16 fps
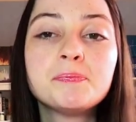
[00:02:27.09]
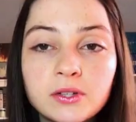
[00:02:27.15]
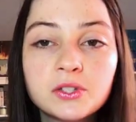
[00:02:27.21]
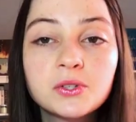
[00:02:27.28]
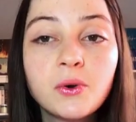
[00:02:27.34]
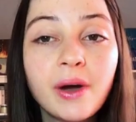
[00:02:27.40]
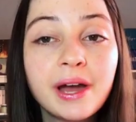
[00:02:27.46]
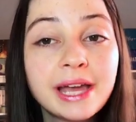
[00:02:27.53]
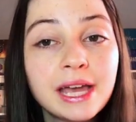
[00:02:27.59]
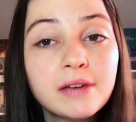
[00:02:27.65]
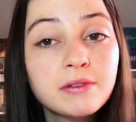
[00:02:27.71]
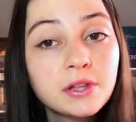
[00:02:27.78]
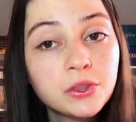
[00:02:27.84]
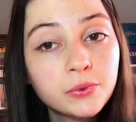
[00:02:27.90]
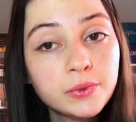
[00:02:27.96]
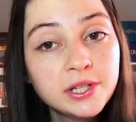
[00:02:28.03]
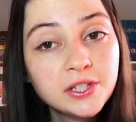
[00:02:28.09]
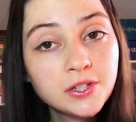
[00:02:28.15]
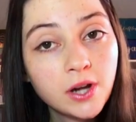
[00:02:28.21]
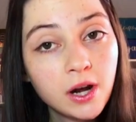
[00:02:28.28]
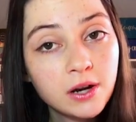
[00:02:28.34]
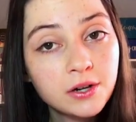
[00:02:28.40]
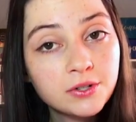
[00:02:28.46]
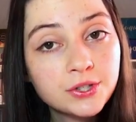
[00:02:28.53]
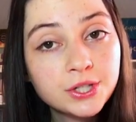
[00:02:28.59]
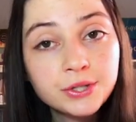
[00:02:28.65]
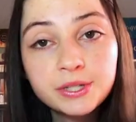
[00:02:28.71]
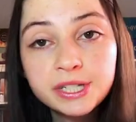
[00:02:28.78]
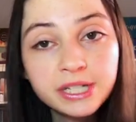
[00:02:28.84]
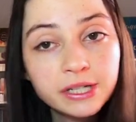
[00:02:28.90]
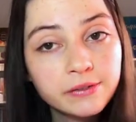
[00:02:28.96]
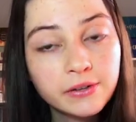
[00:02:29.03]
So I gave it 3 stars,
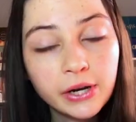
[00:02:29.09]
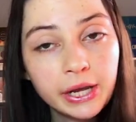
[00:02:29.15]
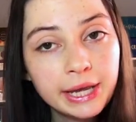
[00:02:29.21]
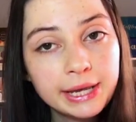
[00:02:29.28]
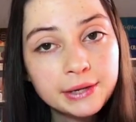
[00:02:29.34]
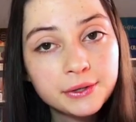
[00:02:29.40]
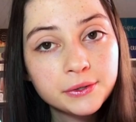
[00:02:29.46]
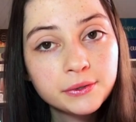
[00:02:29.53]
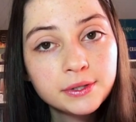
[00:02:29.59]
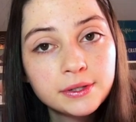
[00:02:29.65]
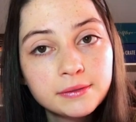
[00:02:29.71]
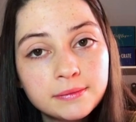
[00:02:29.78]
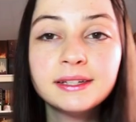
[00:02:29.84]
still very cute.